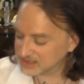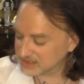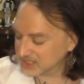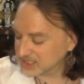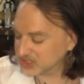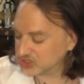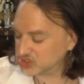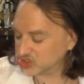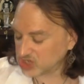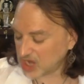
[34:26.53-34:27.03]

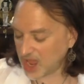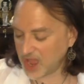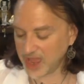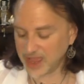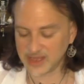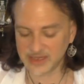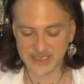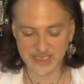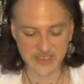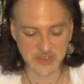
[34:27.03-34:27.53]
this
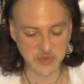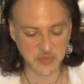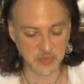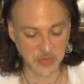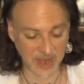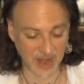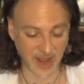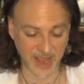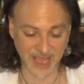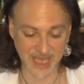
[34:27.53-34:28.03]
child has
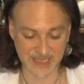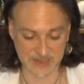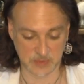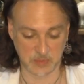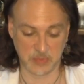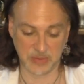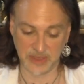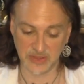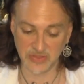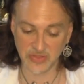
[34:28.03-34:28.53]
been, I guess,
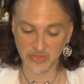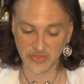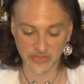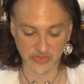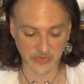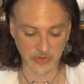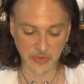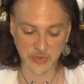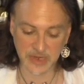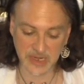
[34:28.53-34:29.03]
been
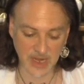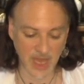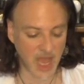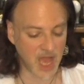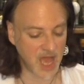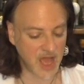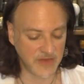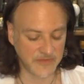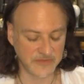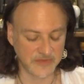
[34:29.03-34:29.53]
through
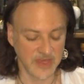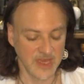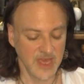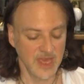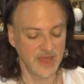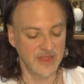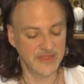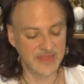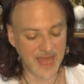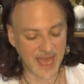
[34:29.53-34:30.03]

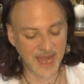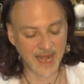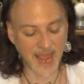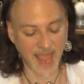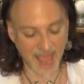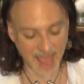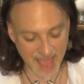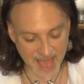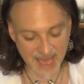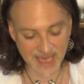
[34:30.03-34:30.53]
enough that
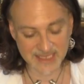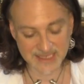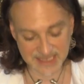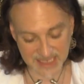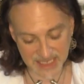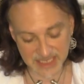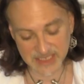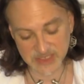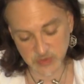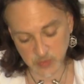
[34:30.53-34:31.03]

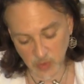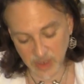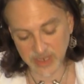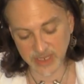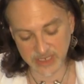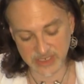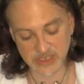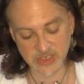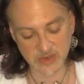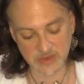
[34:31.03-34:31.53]
is
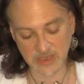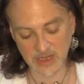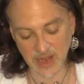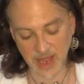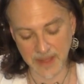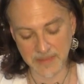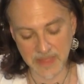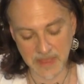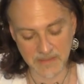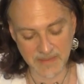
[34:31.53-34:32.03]
willing to
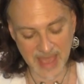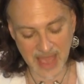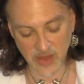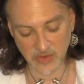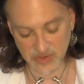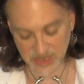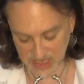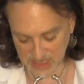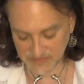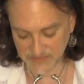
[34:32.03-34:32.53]
climb the
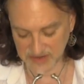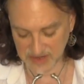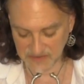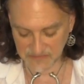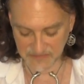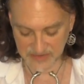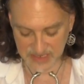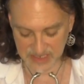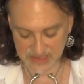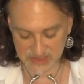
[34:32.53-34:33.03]
mountain, even
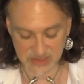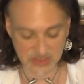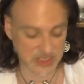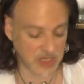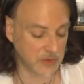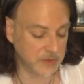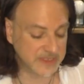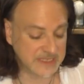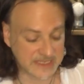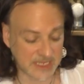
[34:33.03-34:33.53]
if it is
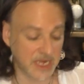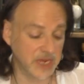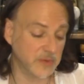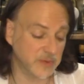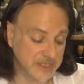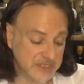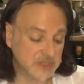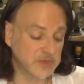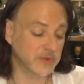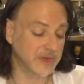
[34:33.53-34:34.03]
slow and steady
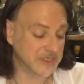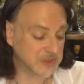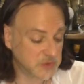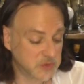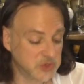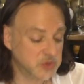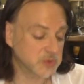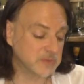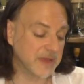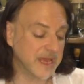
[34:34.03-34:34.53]
wins the race,
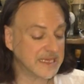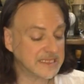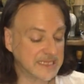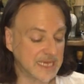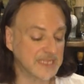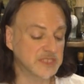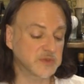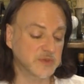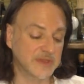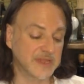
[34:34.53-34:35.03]
which would make
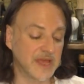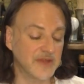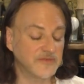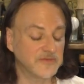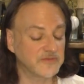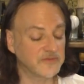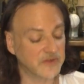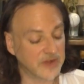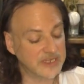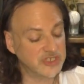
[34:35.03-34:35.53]
sense with that
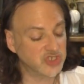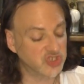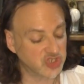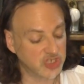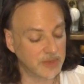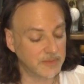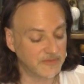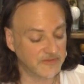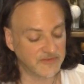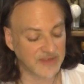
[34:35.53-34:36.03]

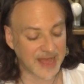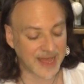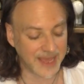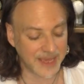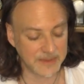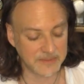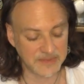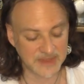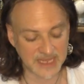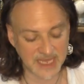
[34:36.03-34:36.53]
friendship
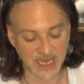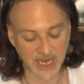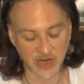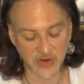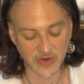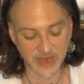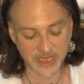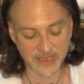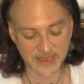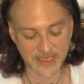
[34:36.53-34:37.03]
vibe
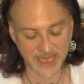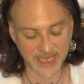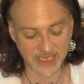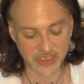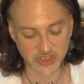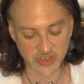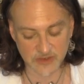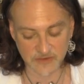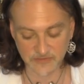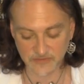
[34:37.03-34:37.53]
there, right? The
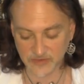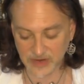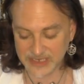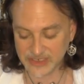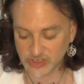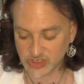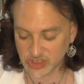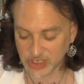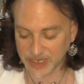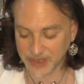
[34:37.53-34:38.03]
angel of
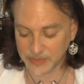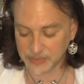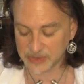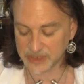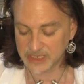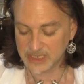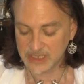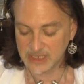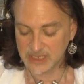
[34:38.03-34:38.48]
friendship.